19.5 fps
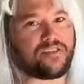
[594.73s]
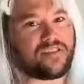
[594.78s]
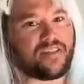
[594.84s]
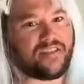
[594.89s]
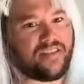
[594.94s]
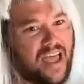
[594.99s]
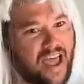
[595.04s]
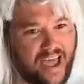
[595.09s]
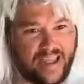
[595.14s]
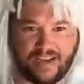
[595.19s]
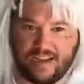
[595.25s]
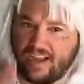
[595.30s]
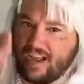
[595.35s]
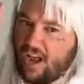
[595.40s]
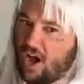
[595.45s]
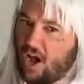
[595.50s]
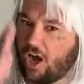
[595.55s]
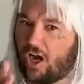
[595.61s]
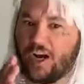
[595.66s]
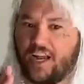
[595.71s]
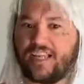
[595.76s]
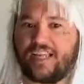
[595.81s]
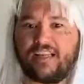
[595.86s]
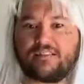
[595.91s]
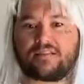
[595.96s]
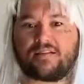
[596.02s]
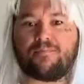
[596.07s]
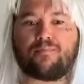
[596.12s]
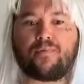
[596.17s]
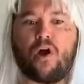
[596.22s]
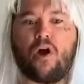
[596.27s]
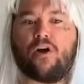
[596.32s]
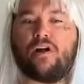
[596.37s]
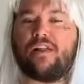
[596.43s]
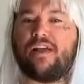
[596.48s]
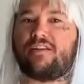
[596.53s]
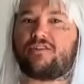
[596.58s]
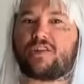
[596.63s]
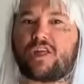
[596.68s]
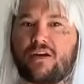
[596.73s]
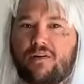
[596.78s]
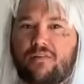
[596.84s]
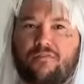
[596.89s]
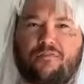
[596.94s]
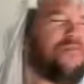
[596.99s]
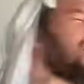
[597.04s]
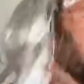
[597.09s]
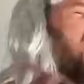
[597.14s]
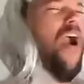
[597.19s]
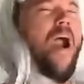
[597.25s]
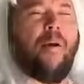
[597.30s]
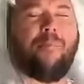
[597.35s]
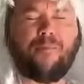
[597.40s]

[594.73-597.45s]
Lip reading: than that. I'm gonna get some broccoli and shove it. Fill up